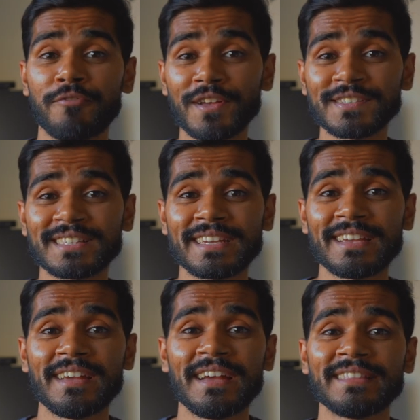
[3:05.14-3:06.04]
First,
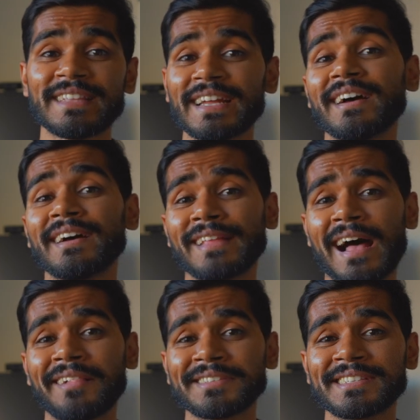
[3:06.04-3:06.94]
Firstly, data
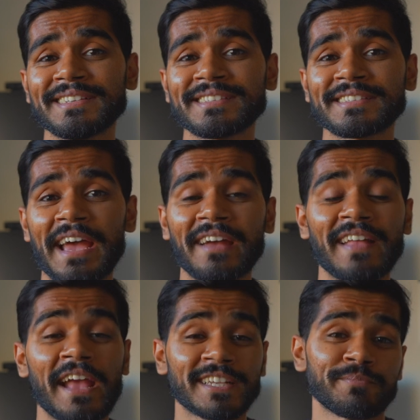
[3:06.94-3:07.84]
analysis
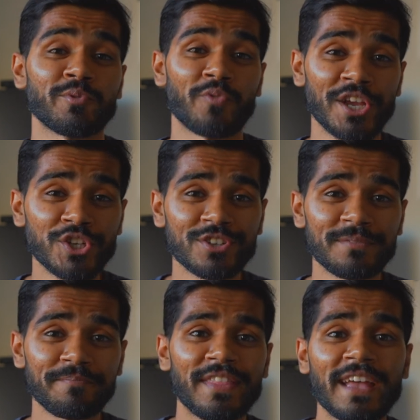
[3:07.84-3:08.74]
and
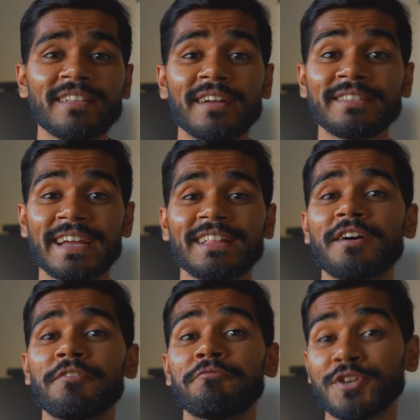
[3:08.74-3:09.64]
exploration, then
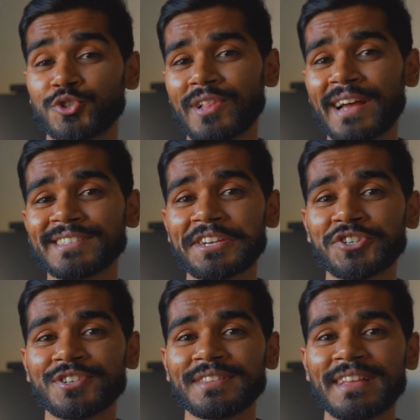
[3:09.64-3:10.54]
data
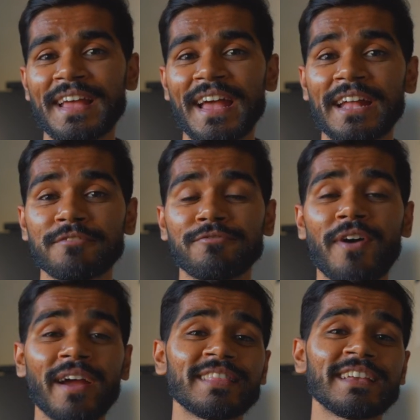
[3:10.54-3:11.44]
visualization, and
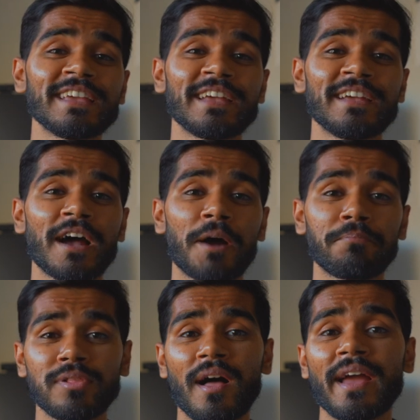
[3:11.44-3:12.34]
finally,
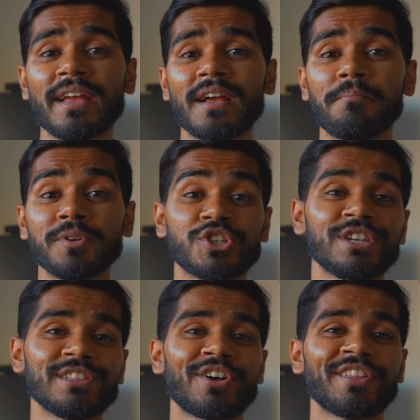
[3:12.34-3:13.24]
applying
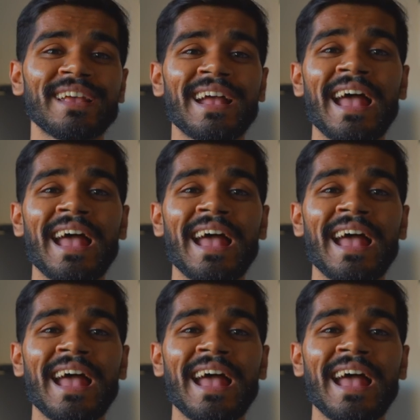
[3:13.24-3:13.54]
machine learning